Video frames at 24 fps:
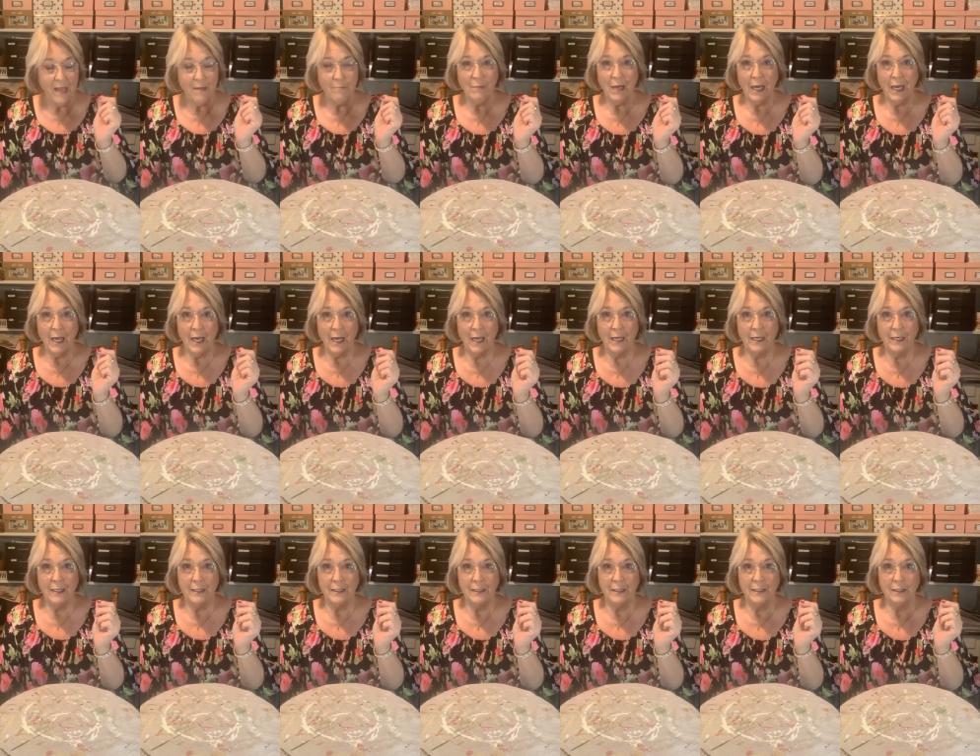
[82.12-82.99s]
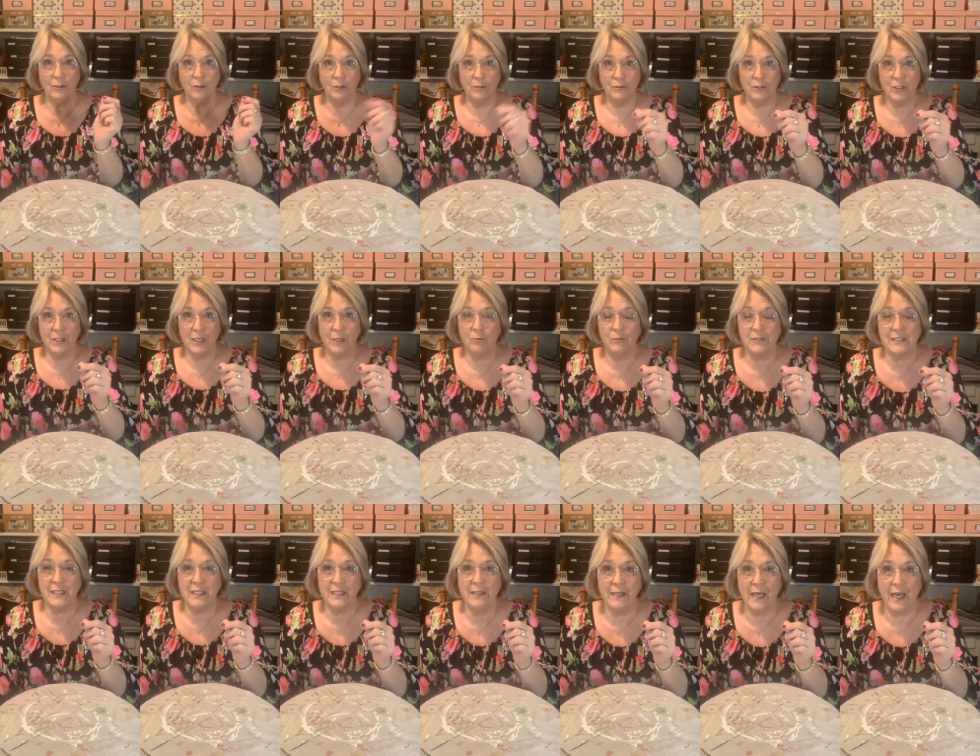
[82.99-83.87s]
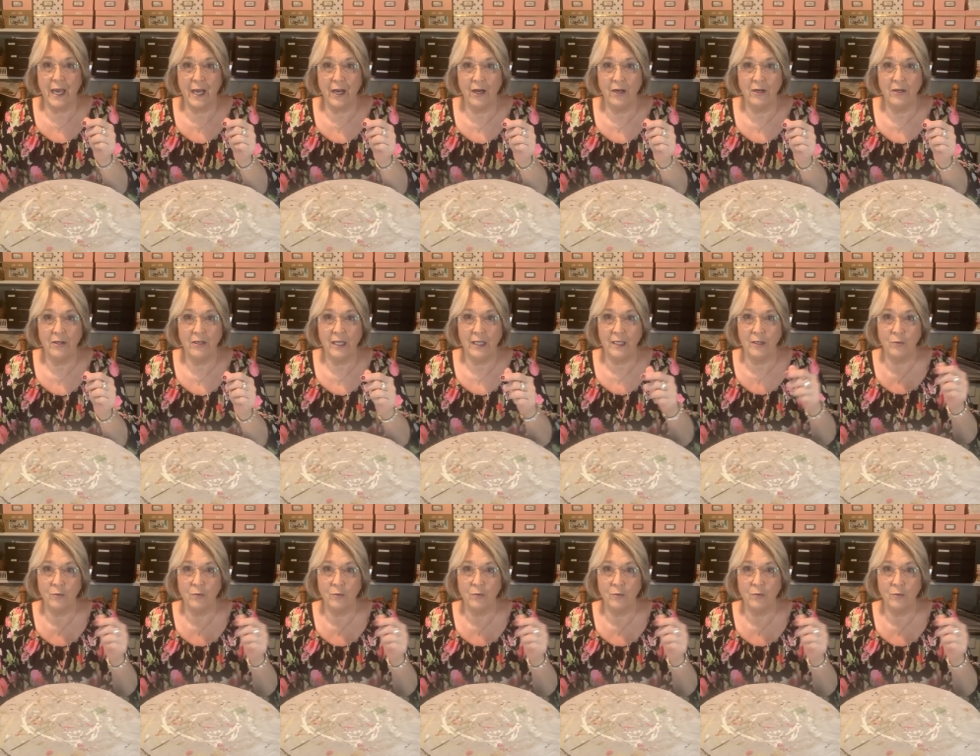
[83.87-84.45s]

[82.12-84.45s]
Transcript: And my glue stick was in there,